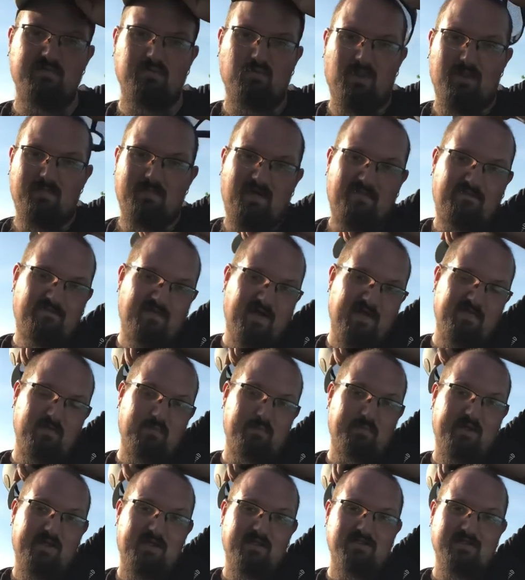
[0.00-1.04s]
One of my favorite
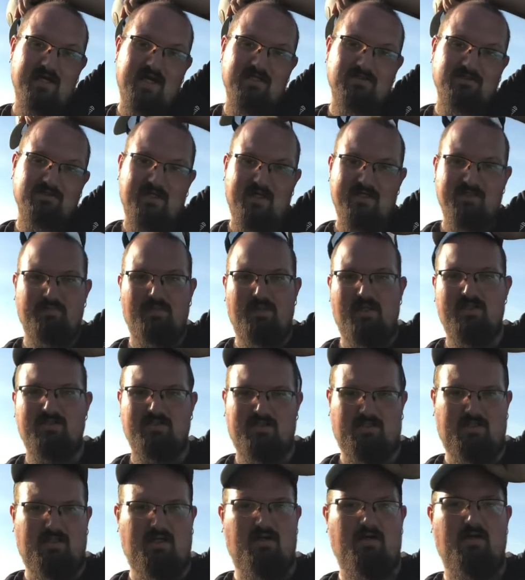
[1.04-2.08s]
beers actually has peaches
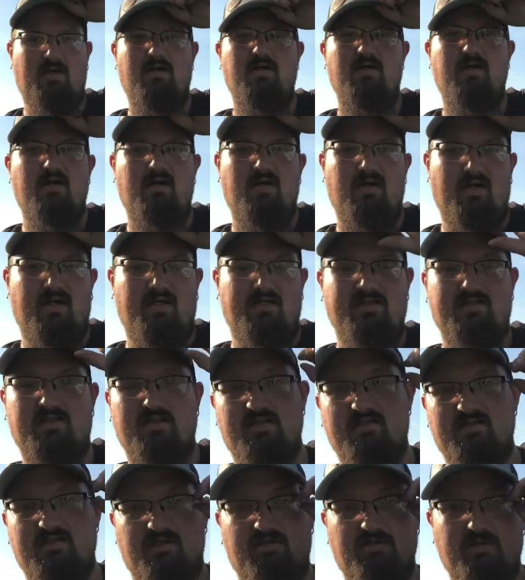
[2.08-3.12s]
in it. And
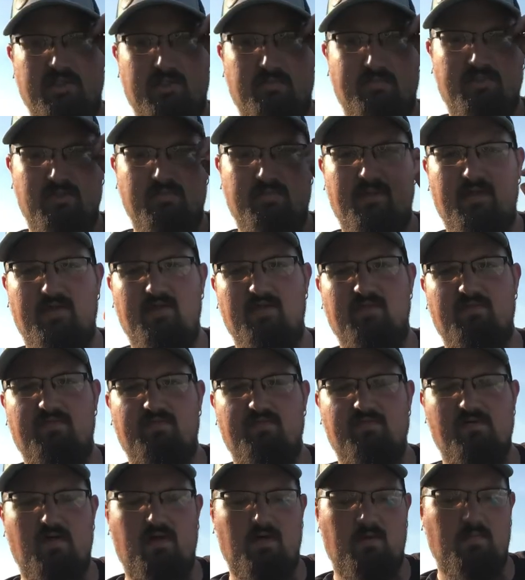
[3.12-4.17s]
it's a Christmas beer
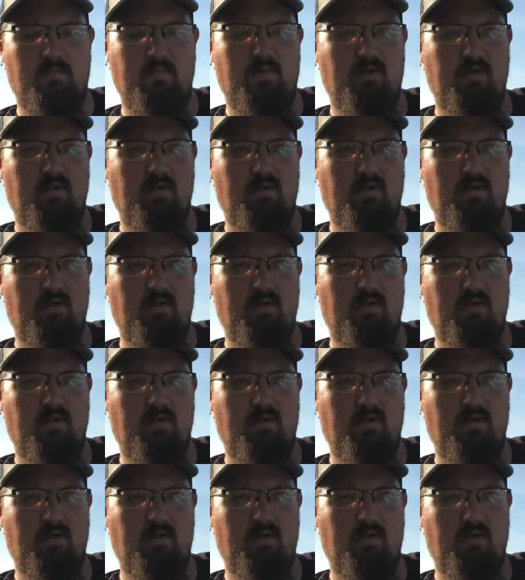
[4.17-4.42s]
from...